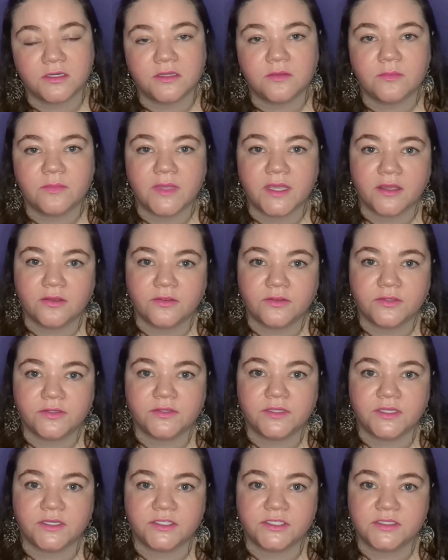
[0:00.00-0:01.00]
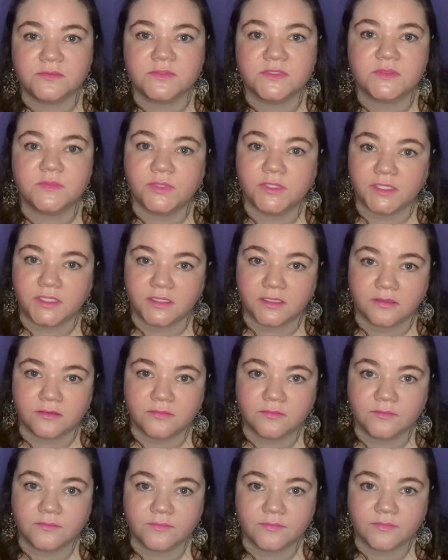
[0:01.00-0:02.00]
in the mouth that she was bleeding.
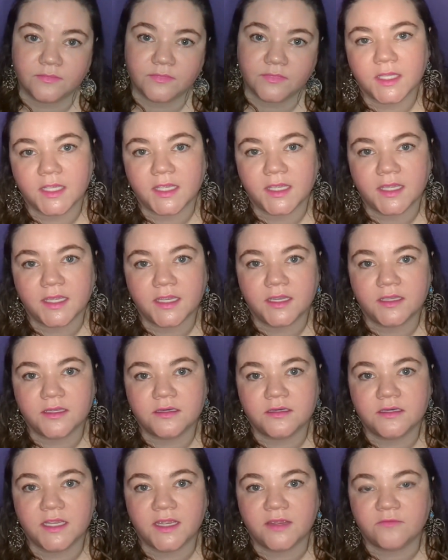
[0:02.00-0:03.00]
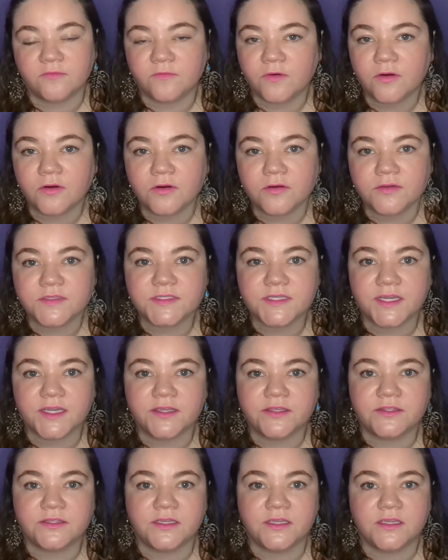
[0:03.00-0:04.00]
And at first, I
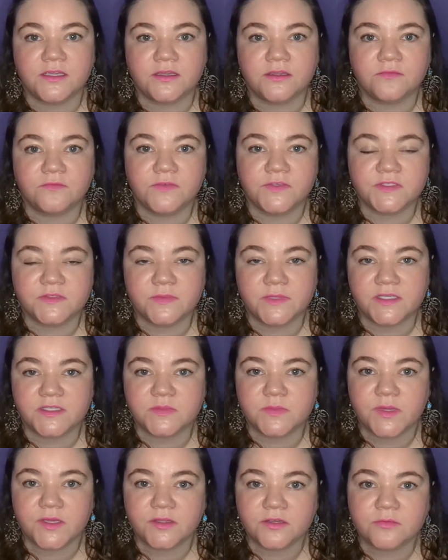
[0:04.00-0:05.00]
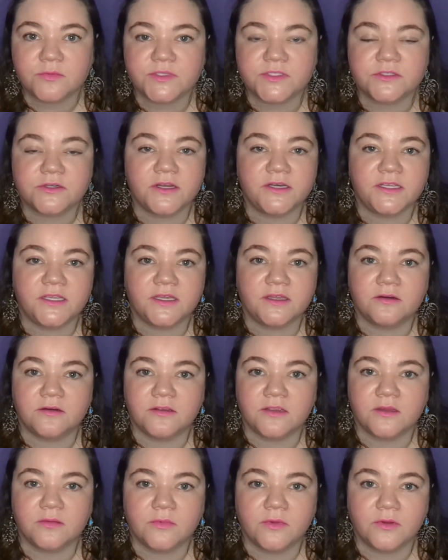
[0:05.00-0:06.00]
think Vismaya's mother was trying to get her to come